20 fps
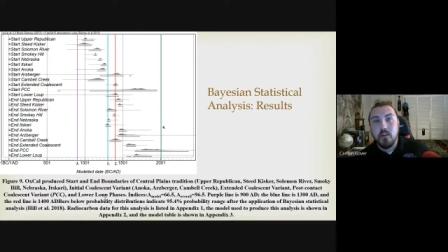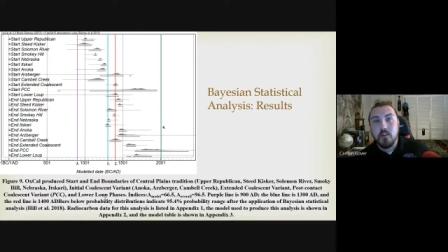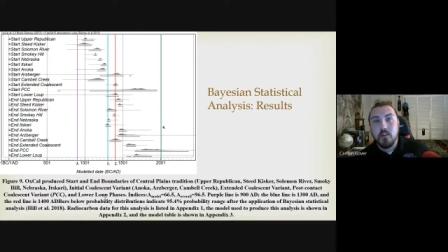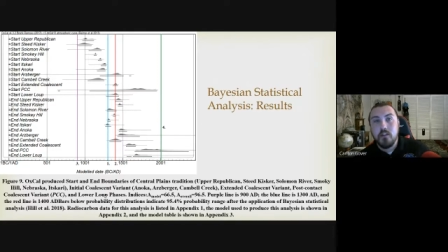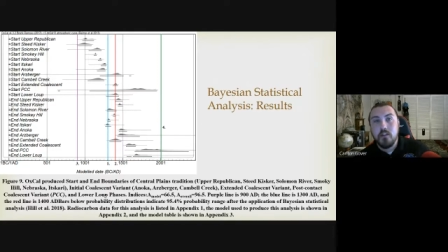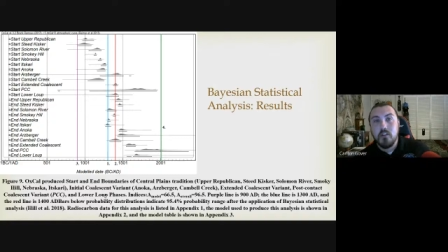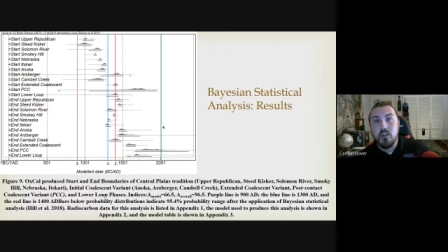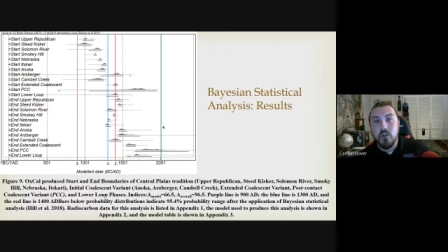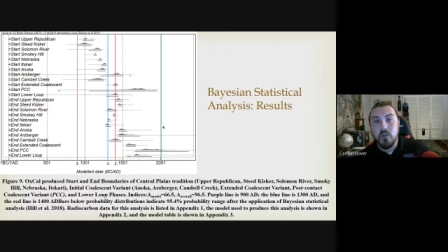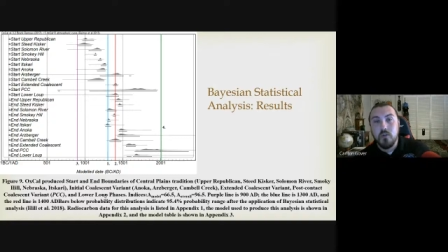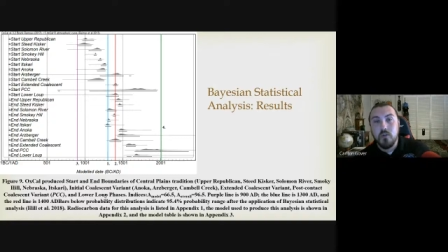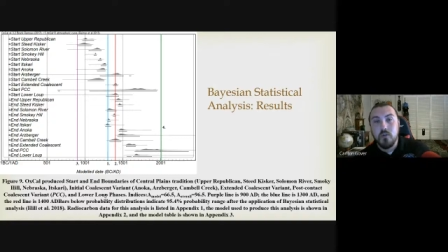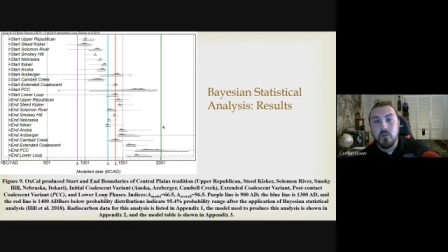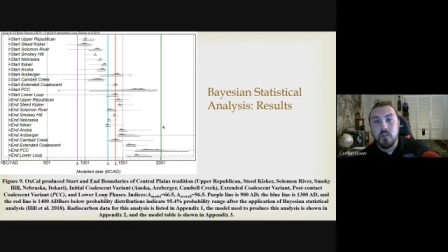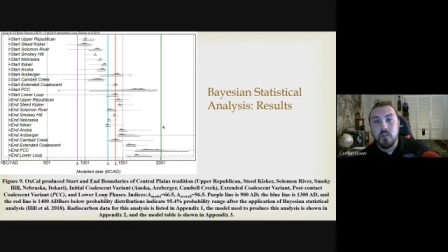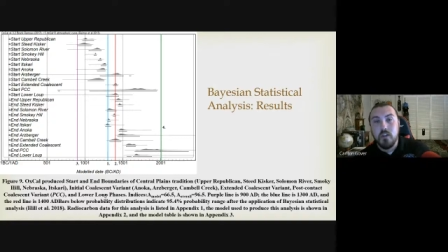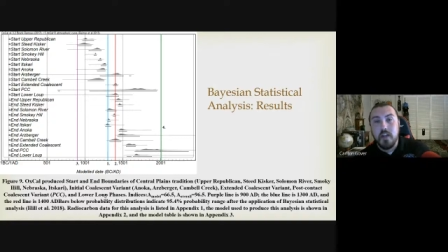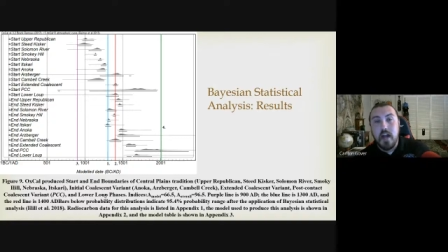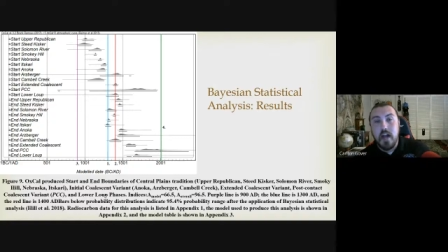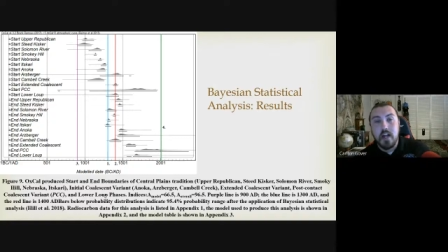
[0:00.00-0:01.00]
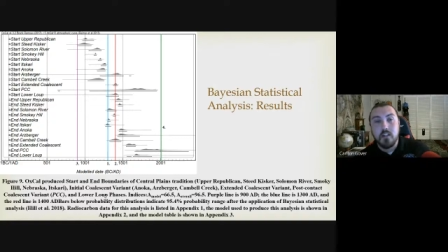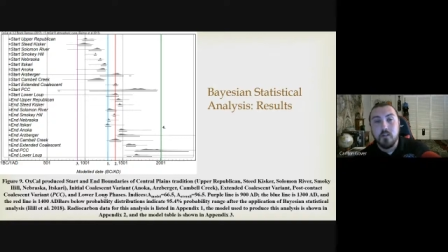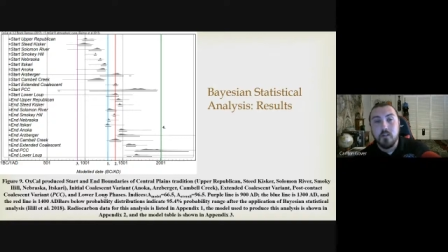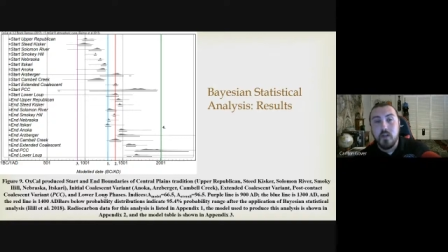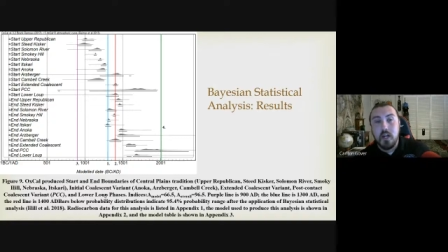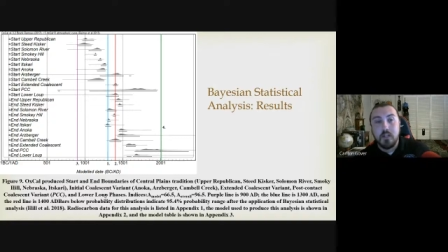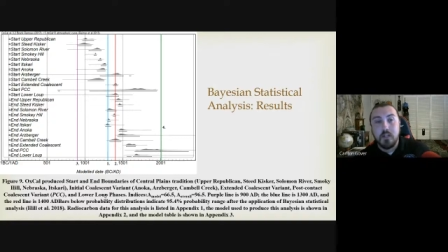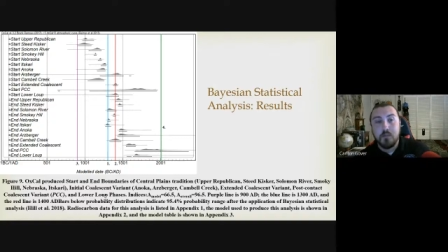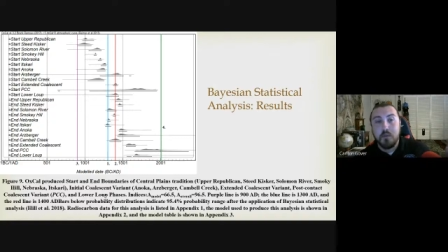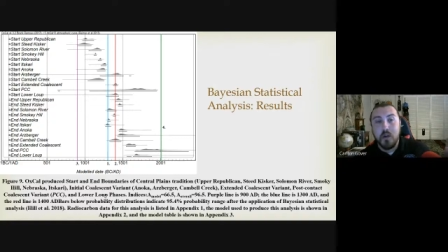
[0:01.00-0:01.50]
to to that. So
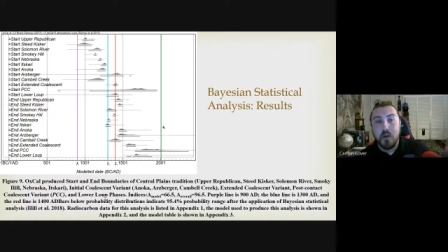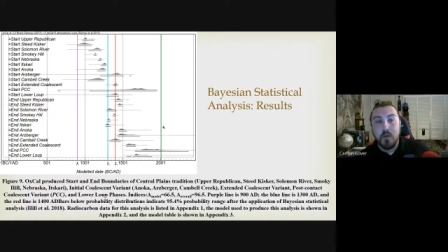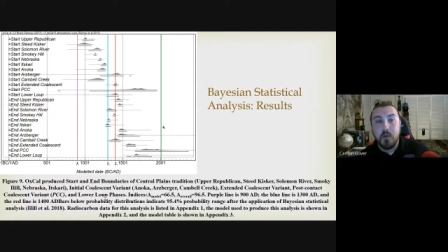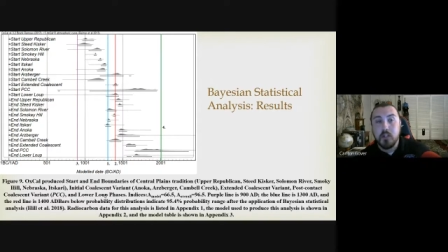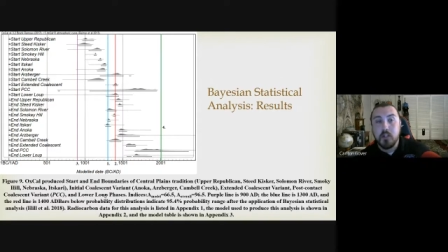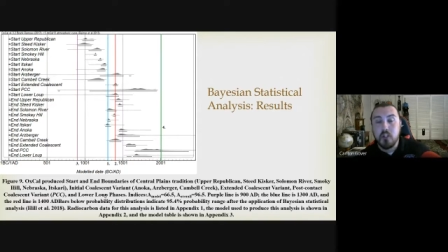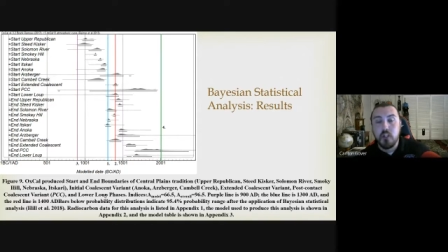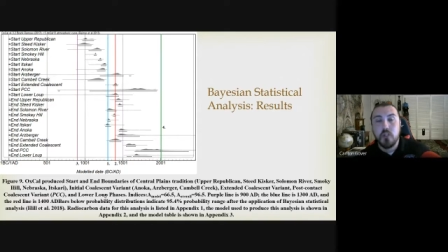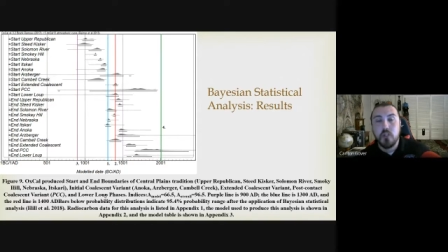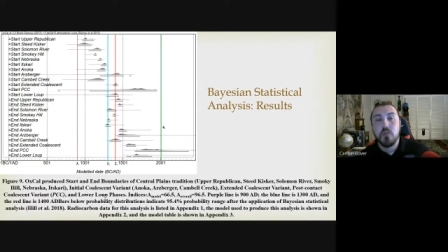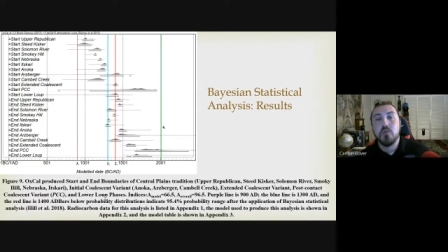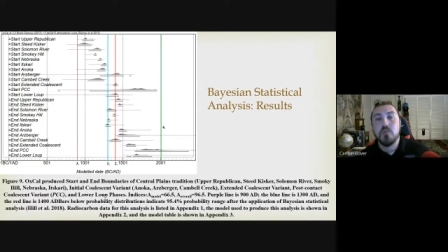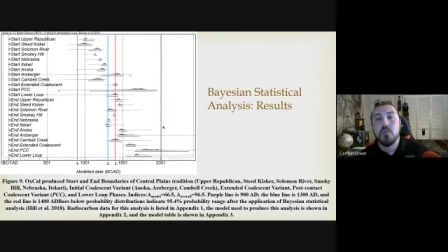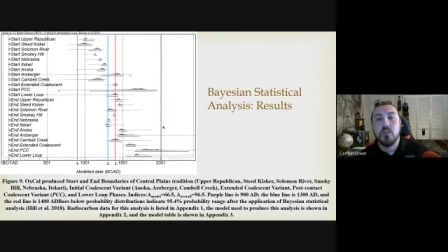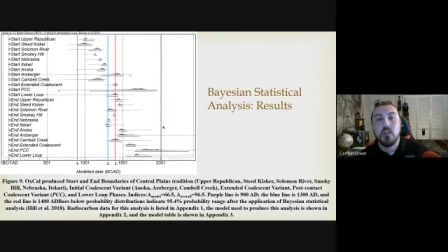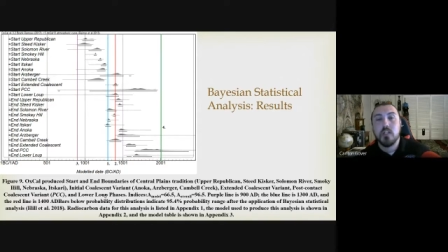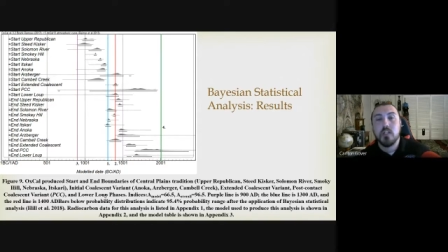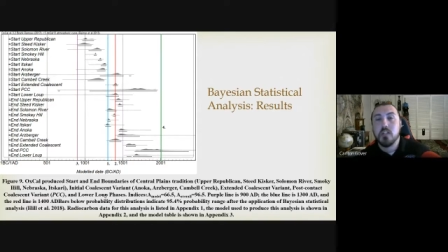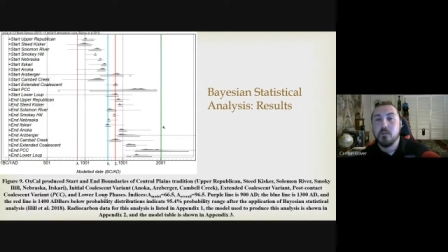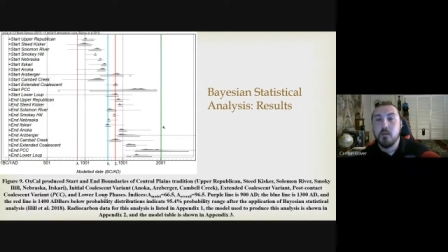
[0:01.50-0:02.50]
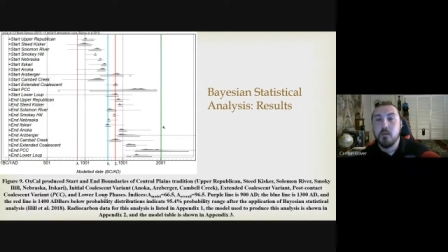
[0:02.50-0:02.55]
that's pretty much useless,